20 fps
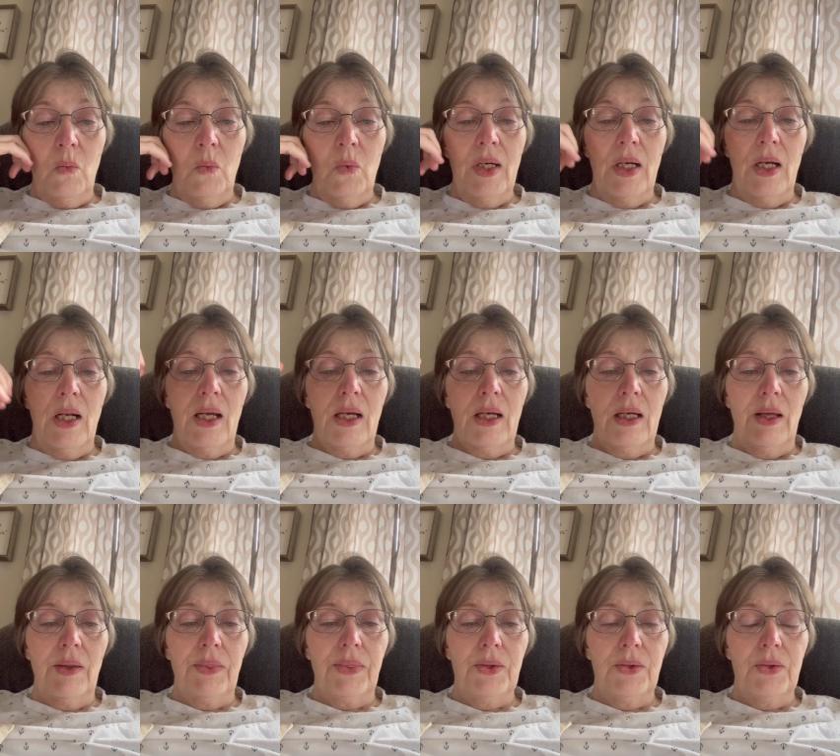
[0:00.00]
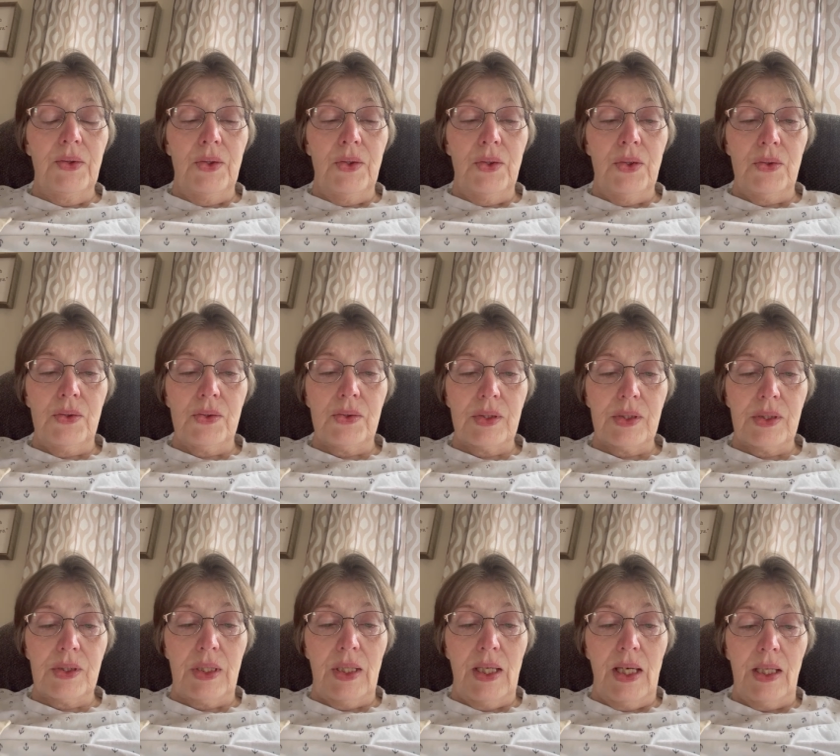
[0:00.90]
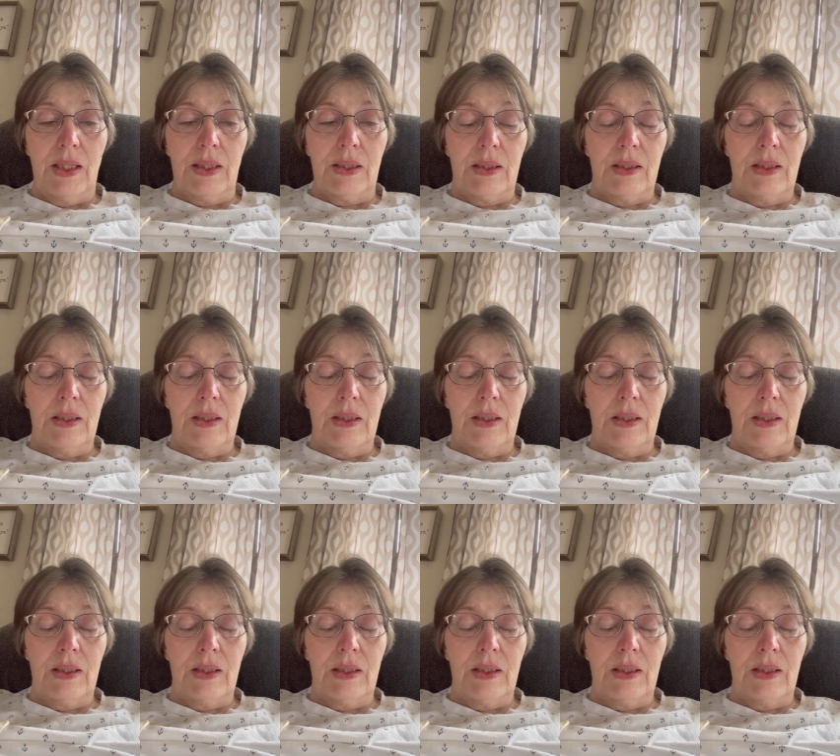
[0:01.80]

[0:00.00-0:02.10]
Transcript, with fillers: and I got the news that